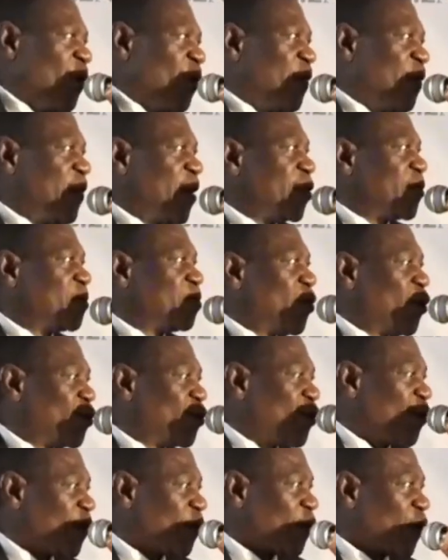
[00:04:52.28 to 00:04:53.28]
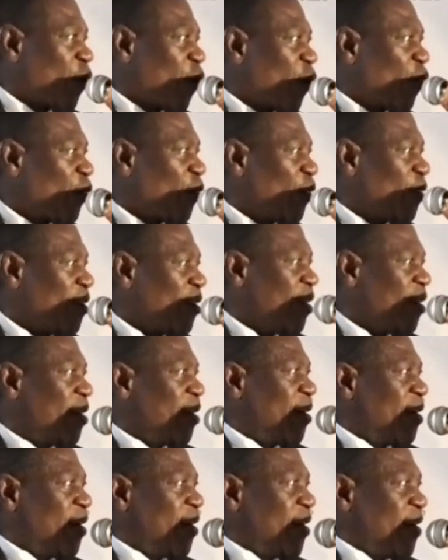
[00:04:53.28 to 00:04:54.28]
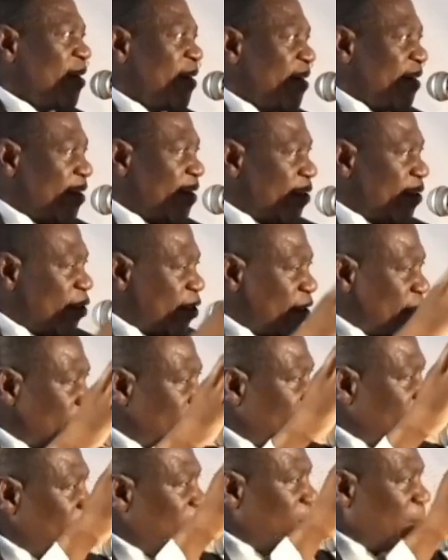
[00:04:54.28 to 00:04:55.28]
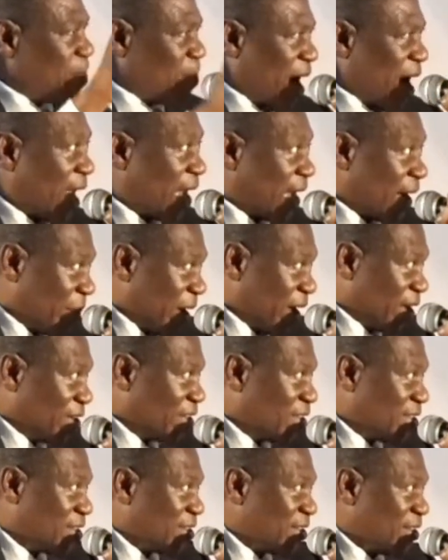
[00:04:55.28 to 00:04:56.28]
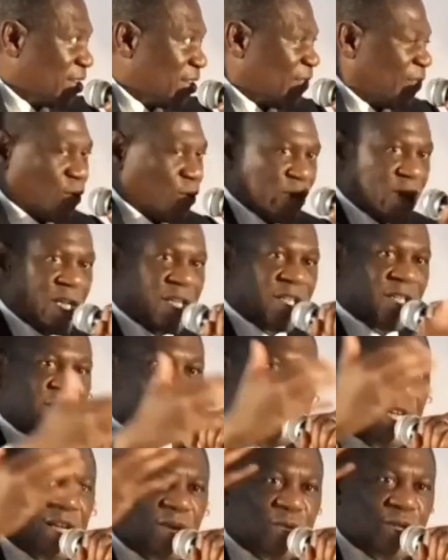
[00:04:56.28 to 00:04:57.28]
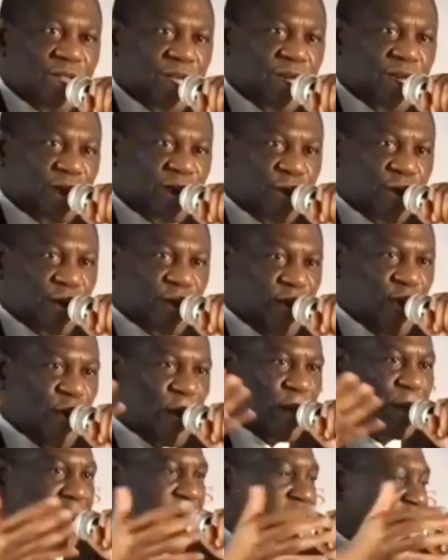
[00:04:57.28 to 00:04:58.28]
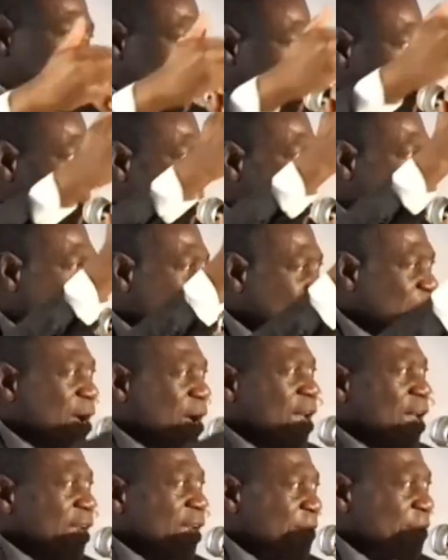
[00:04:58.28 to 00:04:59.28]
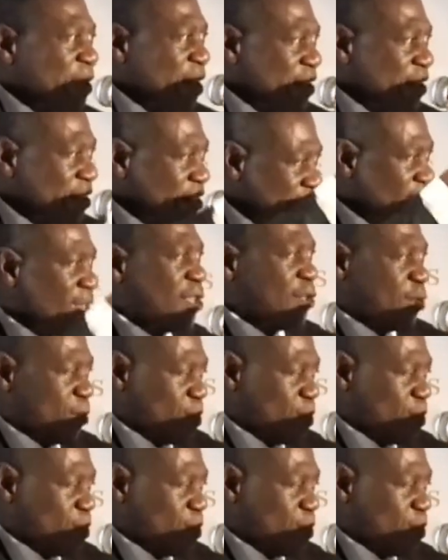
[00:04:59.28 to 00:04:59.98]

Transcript: first port of call is Parliament. You can deal with issues in your party, but parliament is